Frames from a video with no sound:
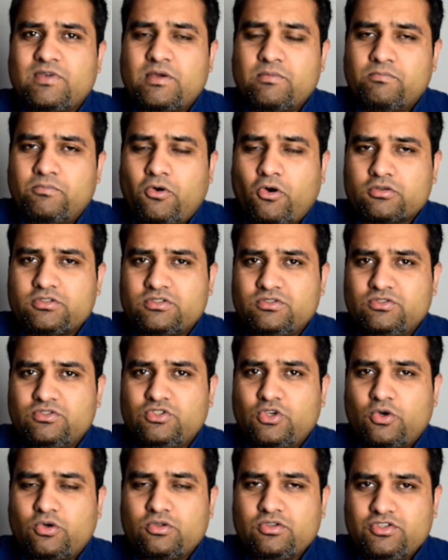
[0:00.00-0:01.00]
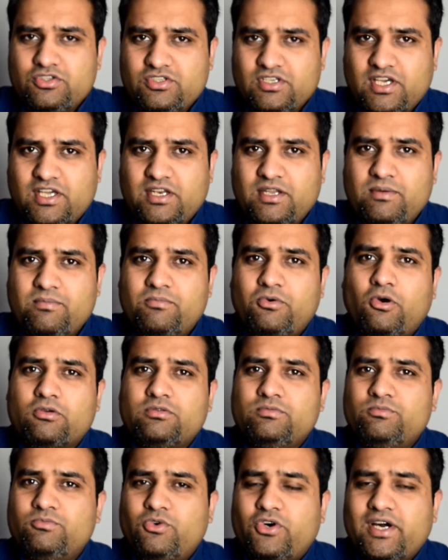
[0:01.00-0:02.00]
important notes and
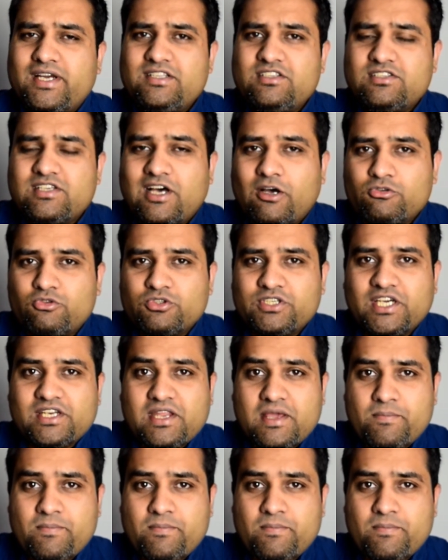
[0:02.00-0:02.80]
important points how to get